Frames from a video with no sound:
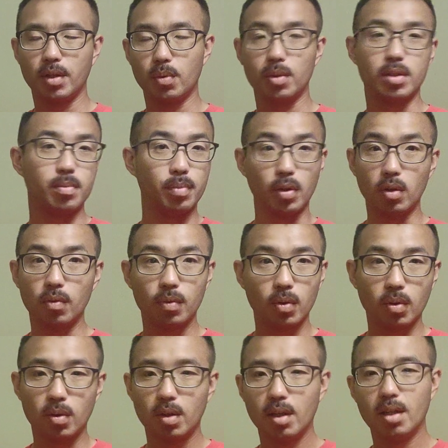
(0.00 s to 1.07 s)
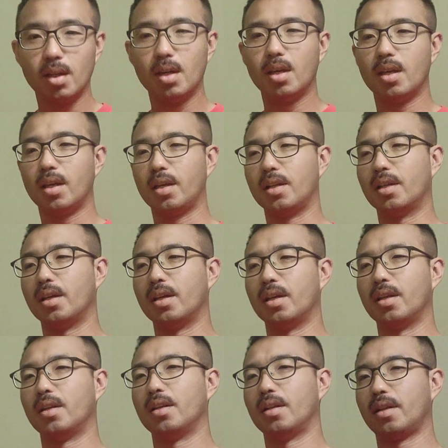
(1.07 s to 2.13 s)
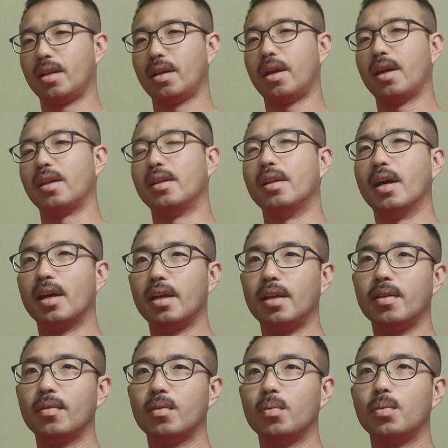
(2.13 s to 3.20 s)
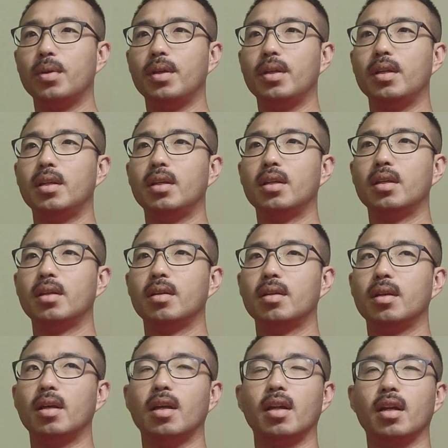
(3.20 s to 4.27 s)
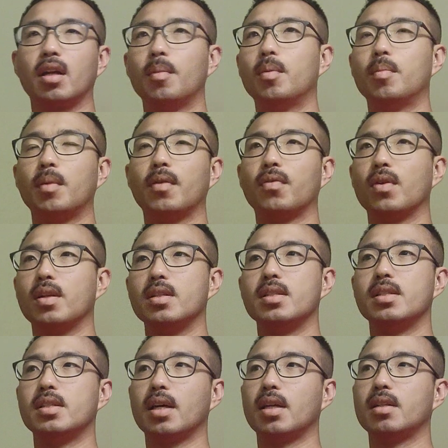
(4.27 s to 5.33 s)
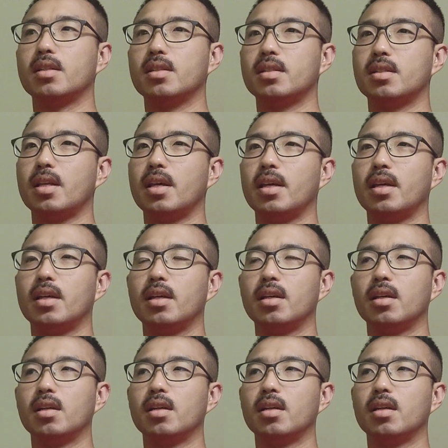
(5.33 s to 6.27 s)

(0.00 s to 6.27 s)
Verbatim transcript: It was beautiful, and then at night we and a couple of my friends decided to stay